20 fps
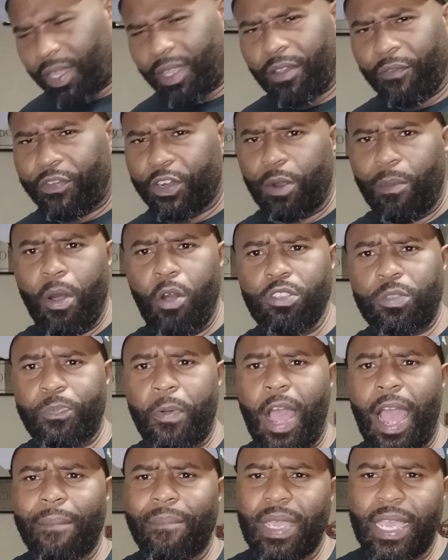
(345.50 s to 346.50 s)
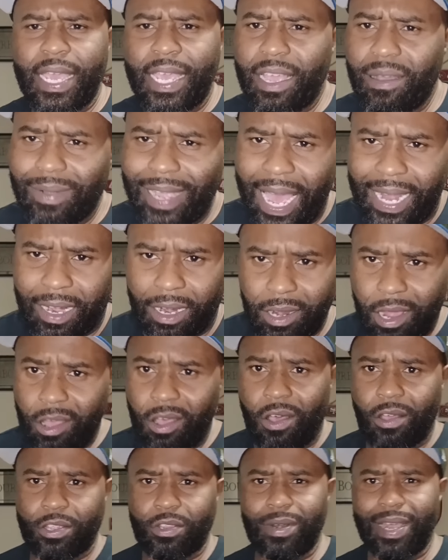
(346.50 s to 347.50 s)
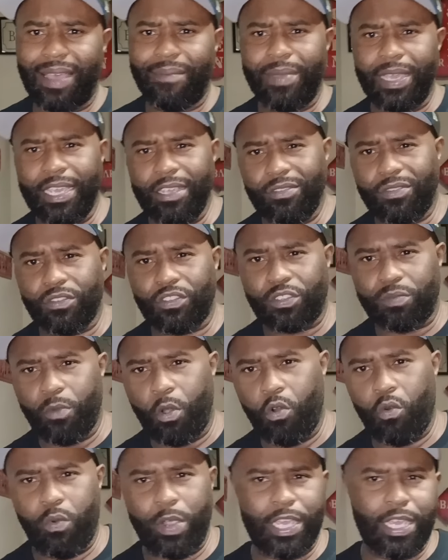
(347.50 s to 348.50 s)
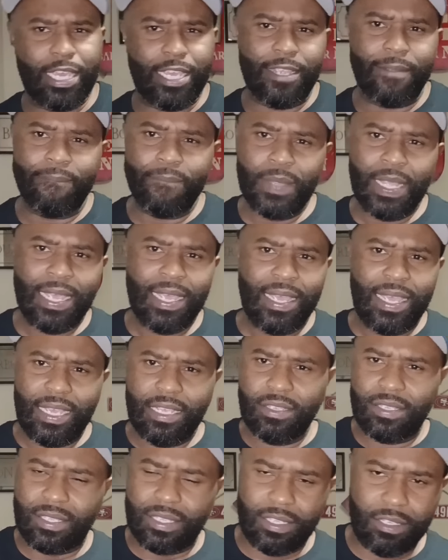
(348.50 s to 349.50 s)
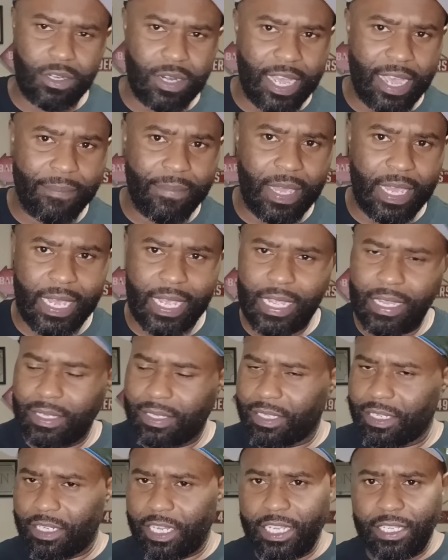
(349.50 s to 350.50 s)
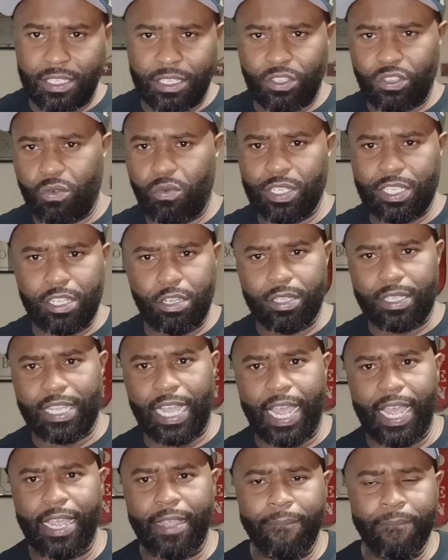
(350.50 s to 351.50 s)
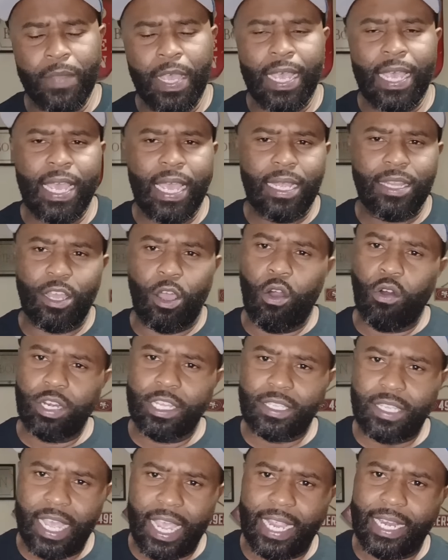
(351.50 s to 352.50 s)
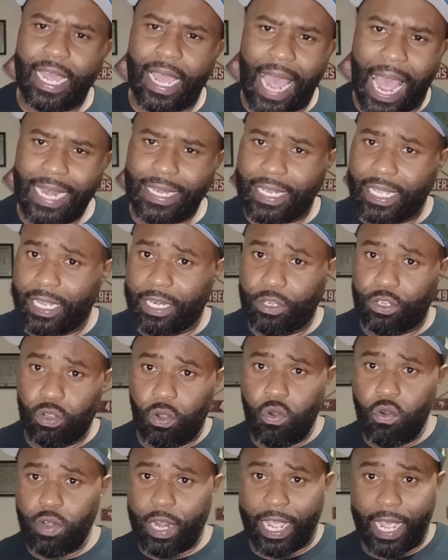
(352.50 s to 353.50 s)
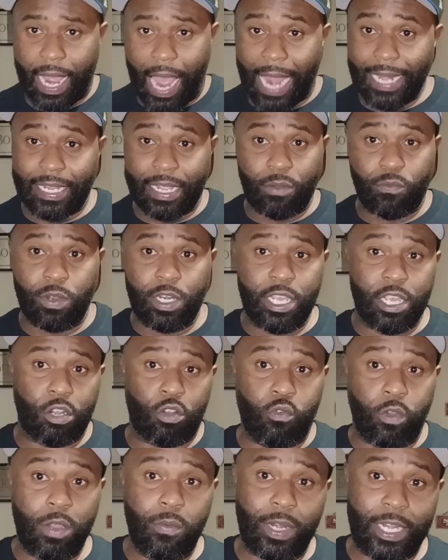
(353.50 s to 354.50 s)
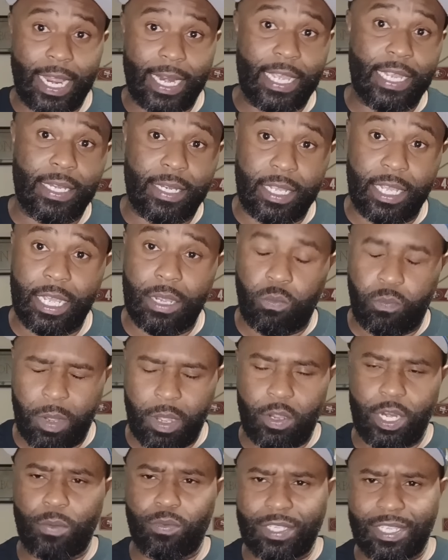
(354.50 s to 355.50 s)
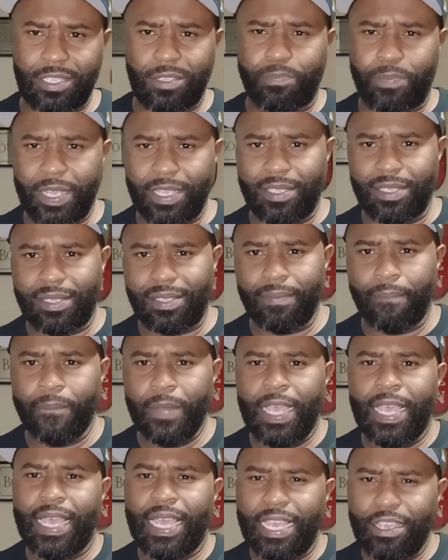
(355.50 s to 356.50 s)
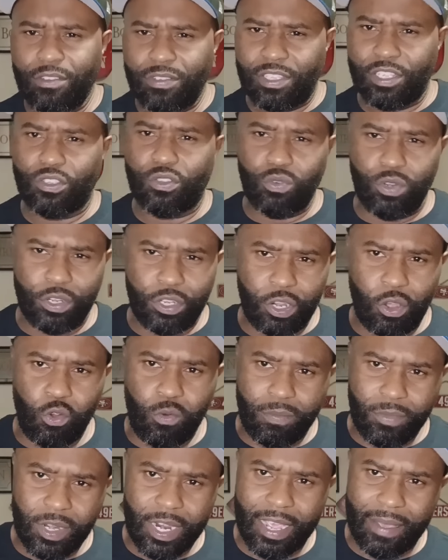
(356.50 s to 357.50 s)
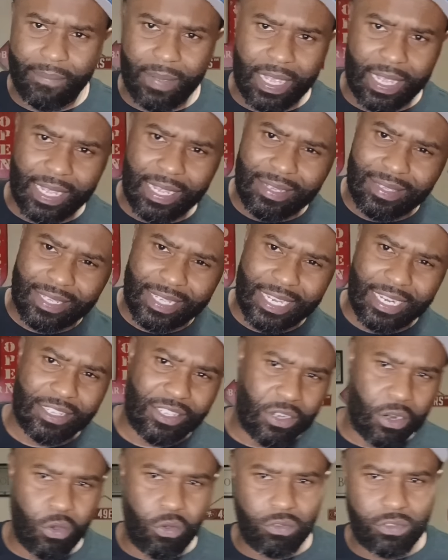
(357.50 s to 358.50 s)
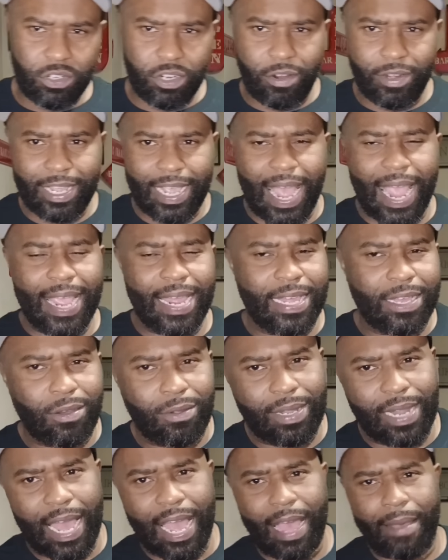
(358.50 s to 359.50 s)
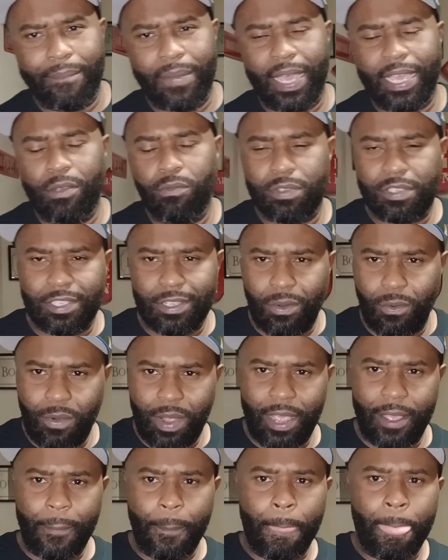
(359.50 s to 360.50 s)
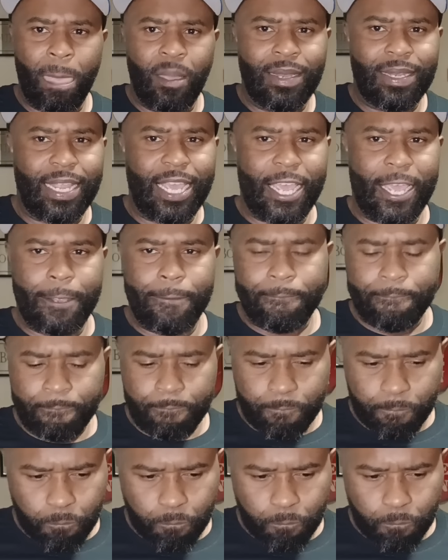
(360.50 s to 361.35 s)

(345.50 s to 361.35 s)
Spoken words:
for the most part, me and him got along, you know what I mean? He used to smoke weed, he used to, you know what I mean? He used to do his little thing. The only thing that I didn't do, that I didn't really agree with that he did, but it was his business, he used to do the dope, you know what I mean? He used to get his nose dirty, I ain't gonna lie, man. He was someone that,